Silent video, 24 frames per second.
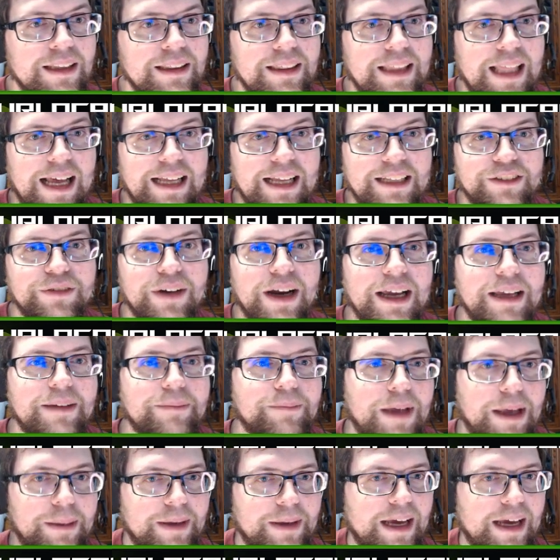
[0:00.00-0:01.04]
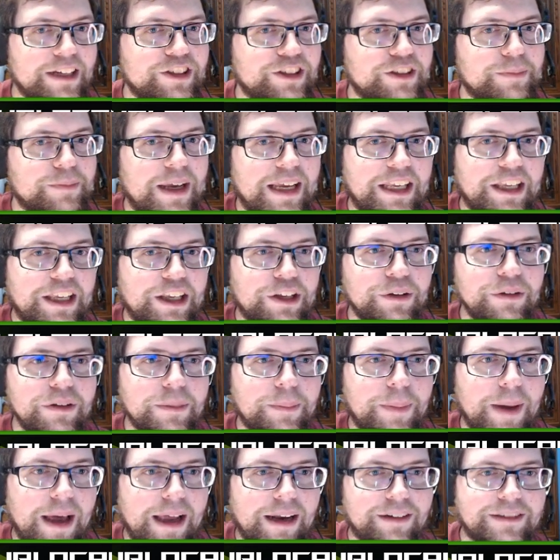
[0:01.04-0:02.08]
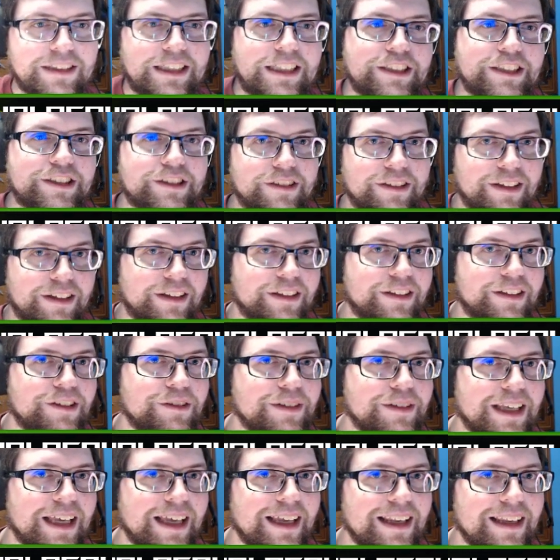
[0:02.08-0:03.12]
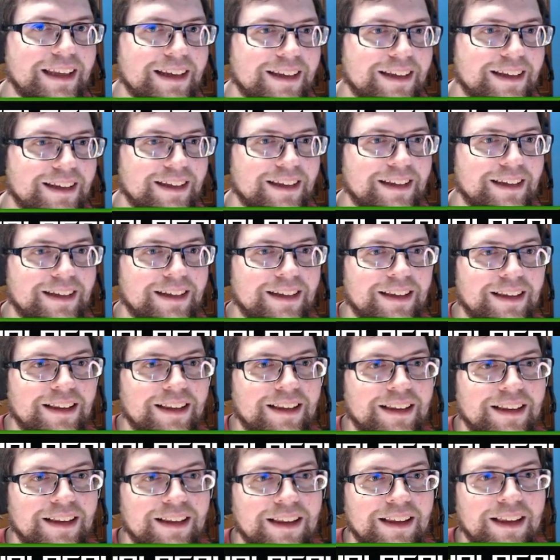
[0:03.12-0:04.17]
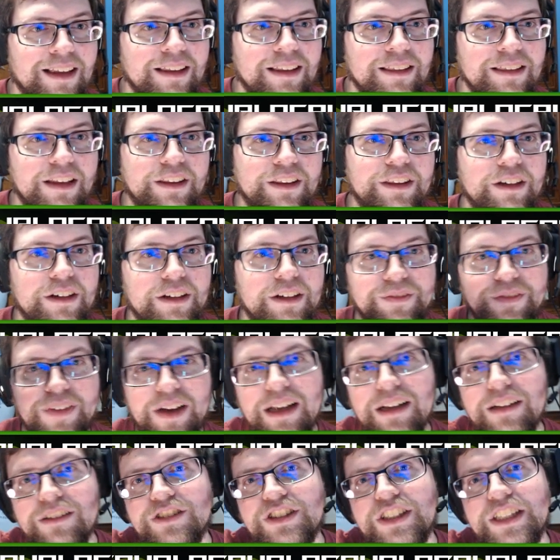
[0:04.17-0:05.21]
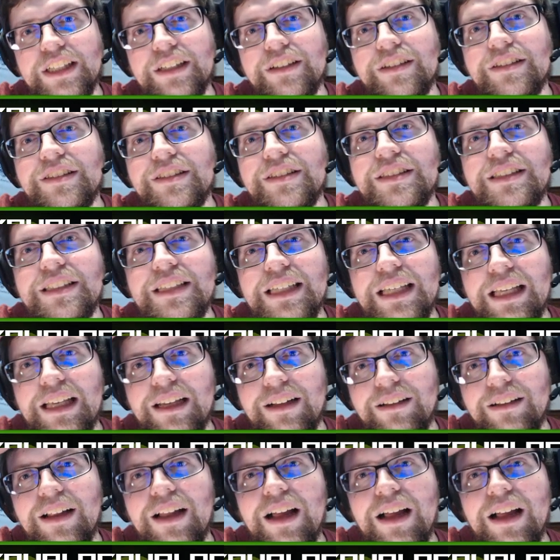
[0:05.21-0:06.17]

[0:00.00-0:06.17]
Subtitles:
That's right, maybe I should make you the battle teacher, huh, new kid? The third and final cheer is Heal